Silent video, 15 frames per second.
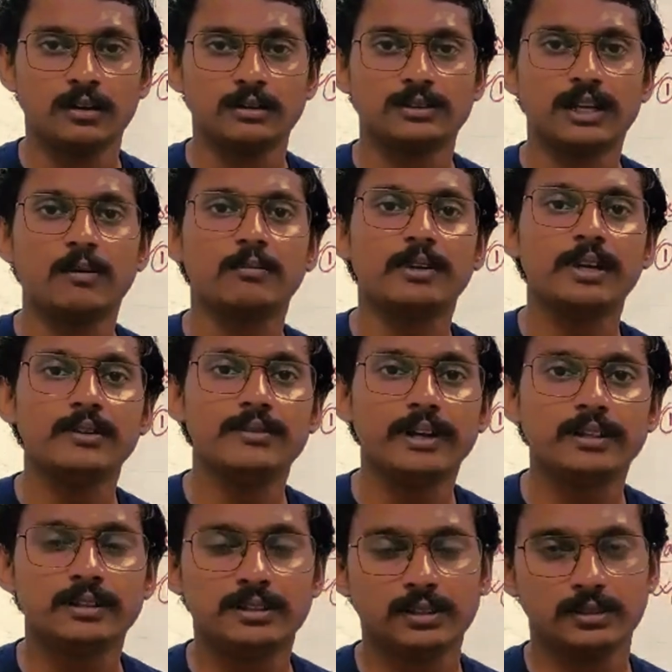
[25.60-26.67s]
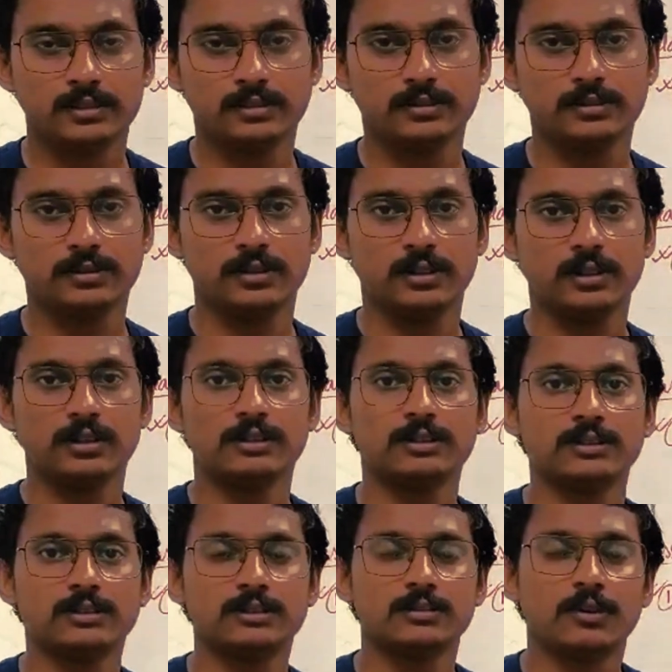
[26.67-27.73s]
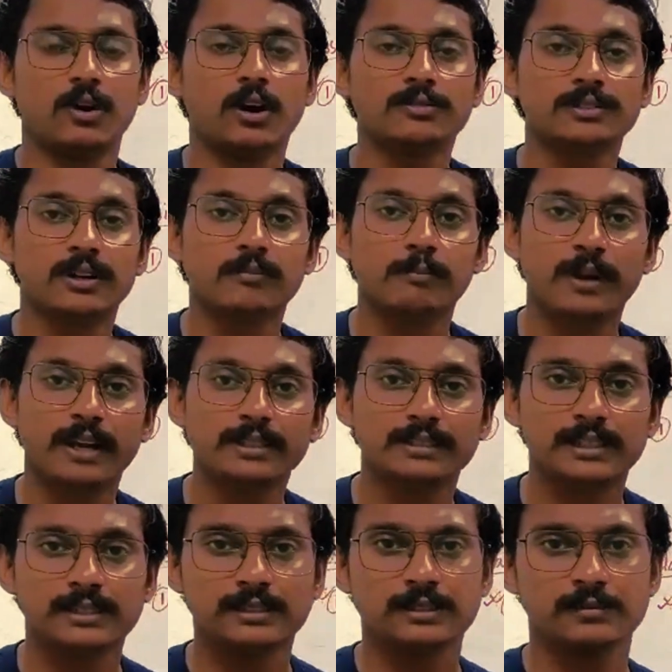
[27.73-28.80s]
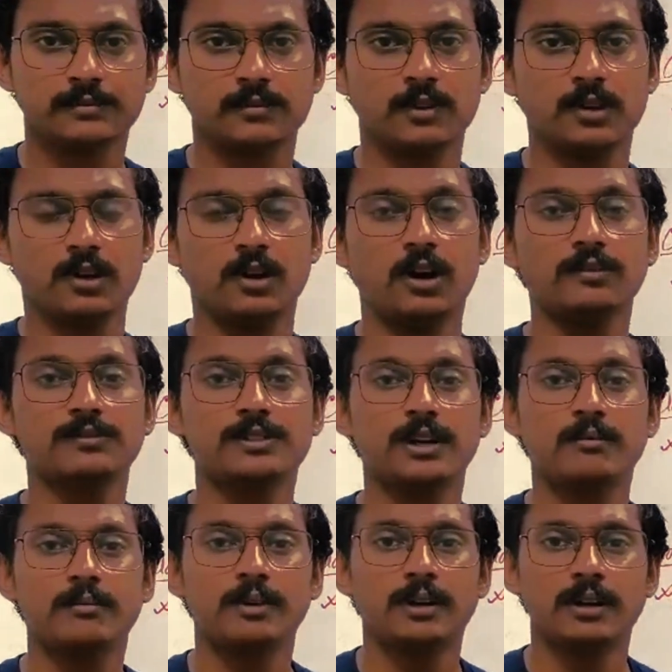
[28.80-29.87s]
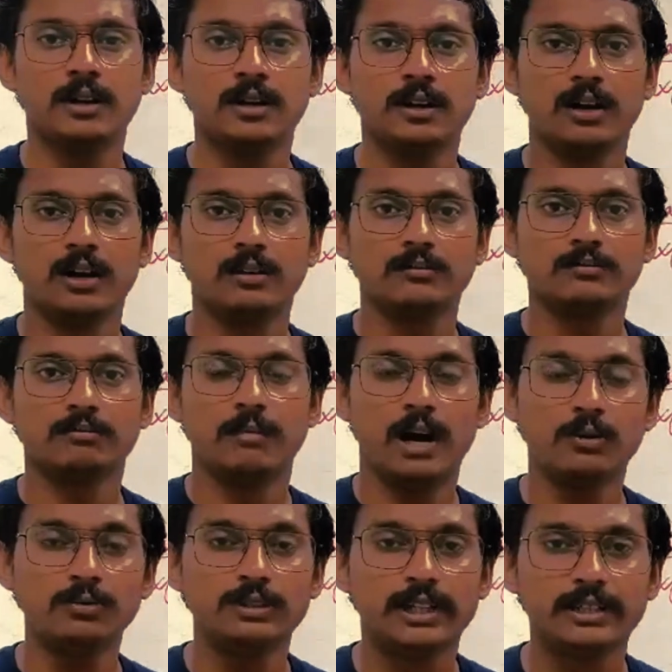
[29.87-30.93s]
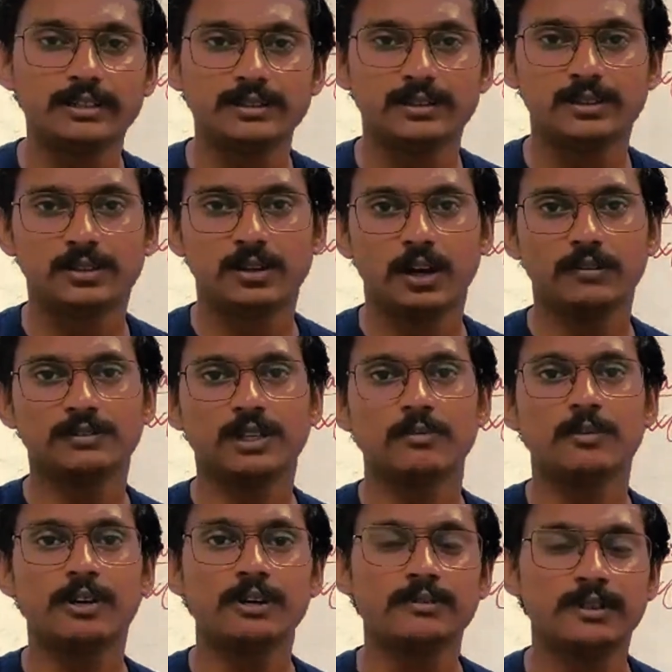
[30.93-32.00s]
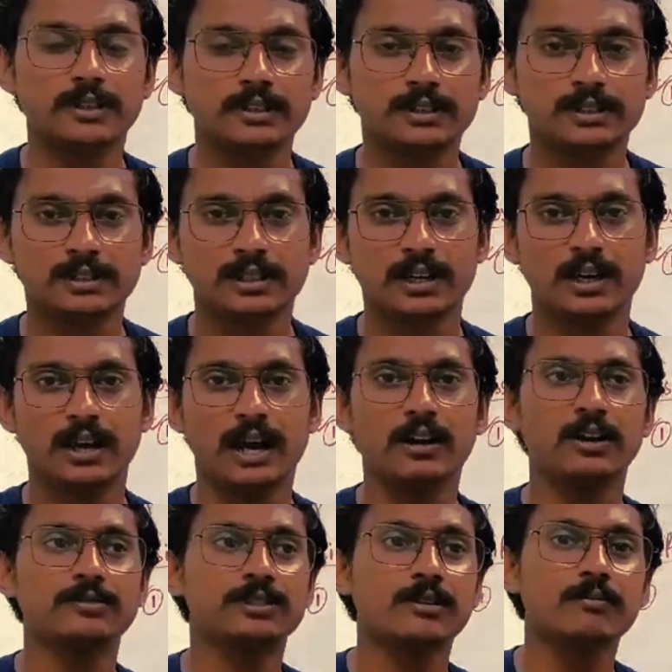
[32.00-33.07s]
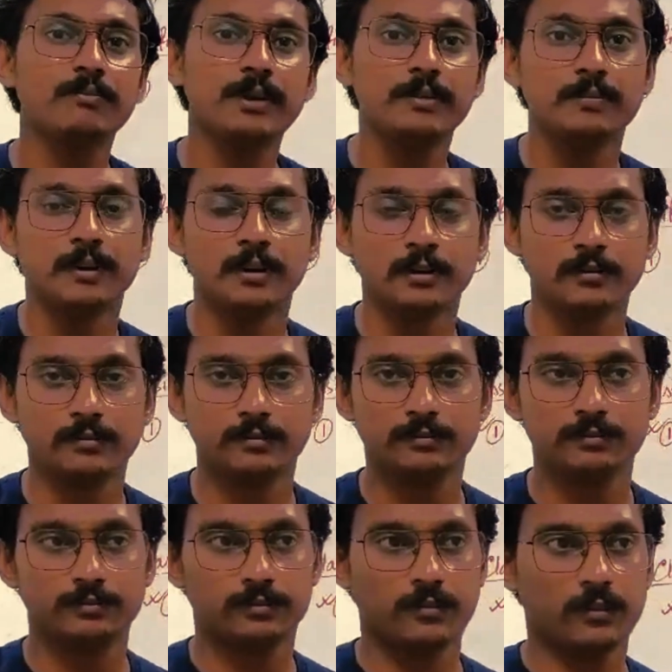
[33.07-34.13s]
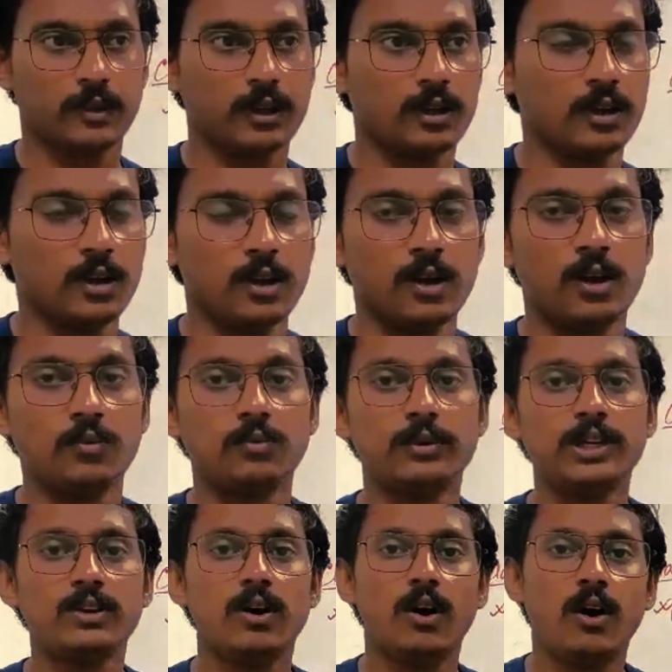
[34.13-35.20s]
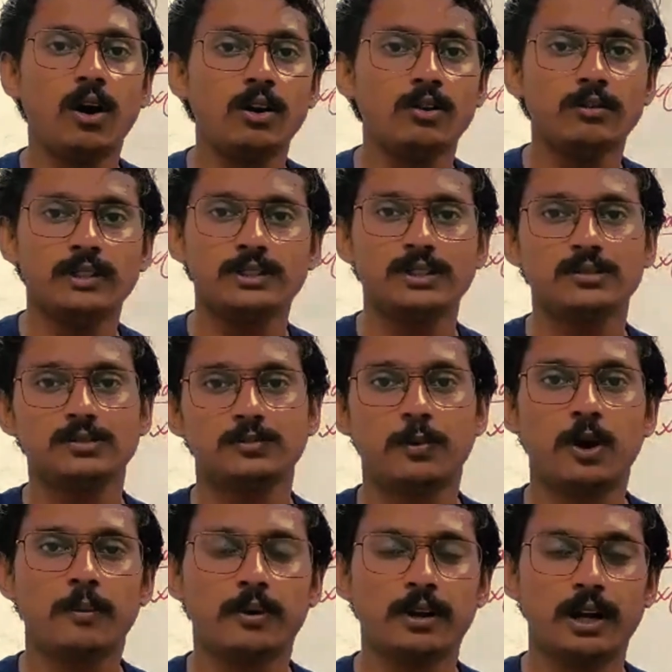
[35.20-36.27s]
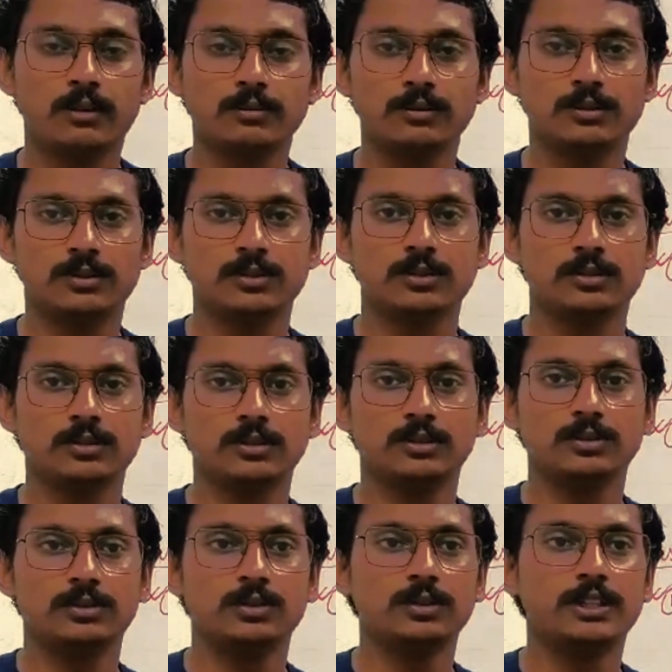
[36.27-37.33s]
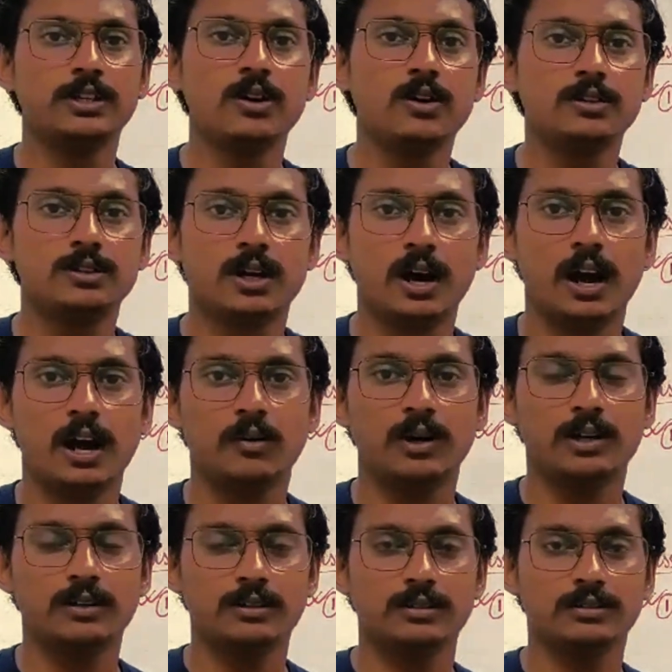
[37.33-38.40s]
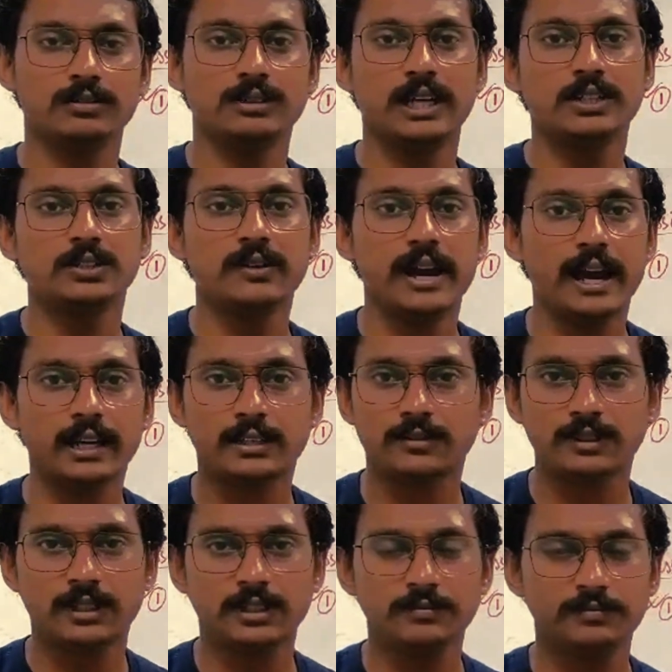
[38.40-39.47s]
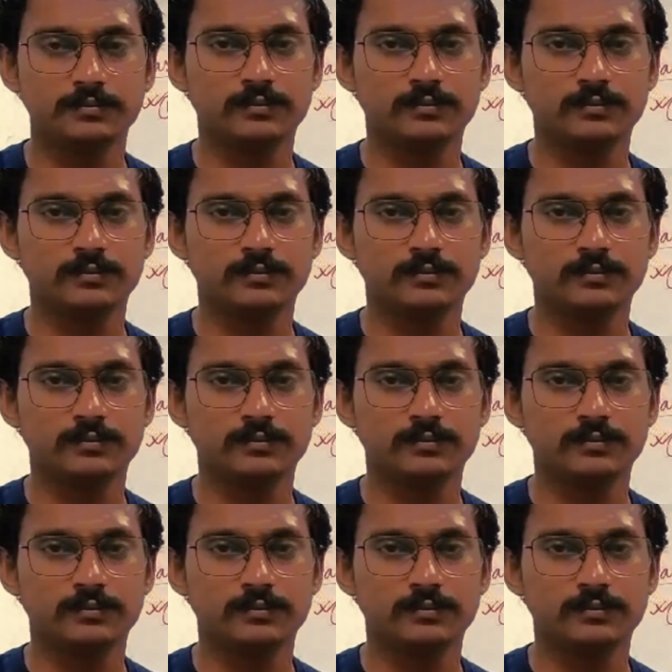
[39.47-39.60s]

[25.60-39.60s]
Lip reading: some event, of some places, of some mountains, of some rivers, and of some people. We always use proper nouns to denote our day-to-day activity.